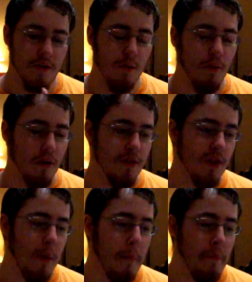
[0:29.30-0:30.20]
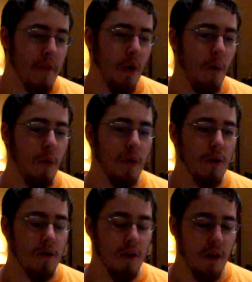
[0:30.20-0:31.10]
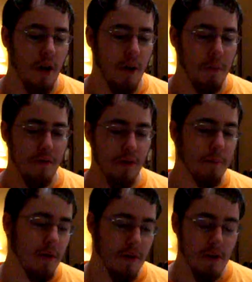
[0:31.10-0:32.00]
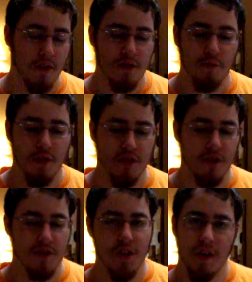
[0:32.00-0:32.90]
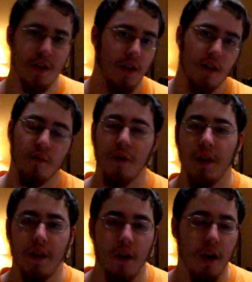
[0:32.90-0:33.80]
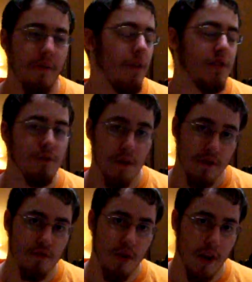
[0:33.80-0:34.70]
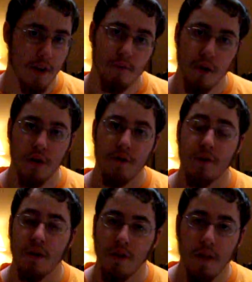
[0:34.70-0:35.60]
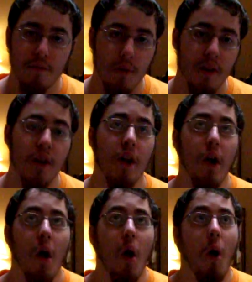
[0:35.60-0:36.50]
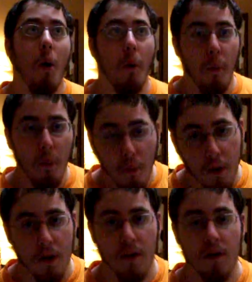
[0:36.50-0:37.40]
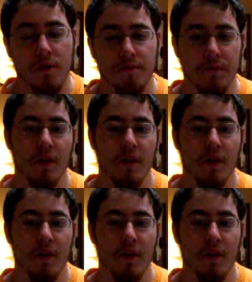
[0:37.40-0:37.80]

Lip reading: towards, or by flipping a switch and sending it careening off onto another track and running over your loved one, or